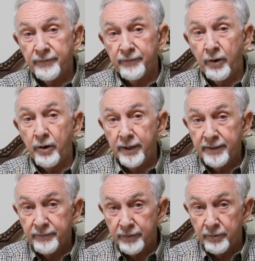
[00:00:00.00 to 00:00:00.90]
far
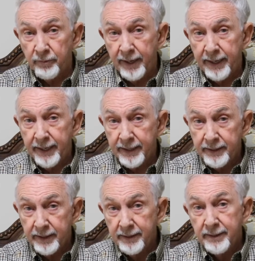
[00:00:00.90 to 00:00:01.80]

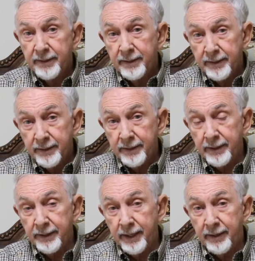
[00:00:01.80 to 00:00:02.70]
infrared
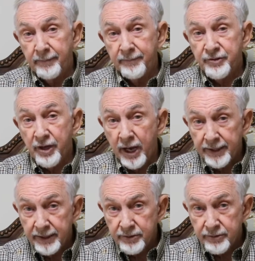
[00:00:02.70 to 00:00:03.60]

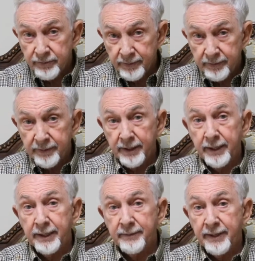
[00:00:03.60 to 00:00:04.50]
saunas,
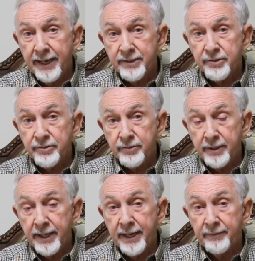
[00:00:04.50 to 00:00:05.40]
and
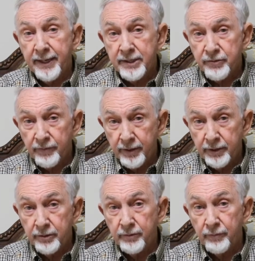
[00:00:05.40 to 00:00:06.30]
that's very
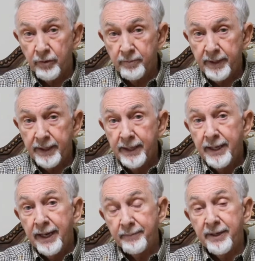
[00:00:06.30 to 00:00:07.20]
good for me.
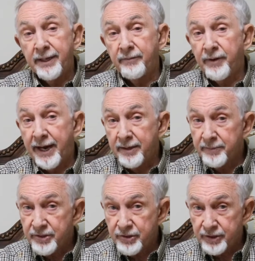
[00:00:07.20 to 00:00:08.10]
I'm getting
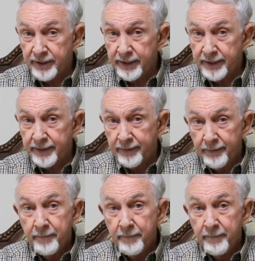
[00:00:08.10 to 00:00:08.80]
vitamin C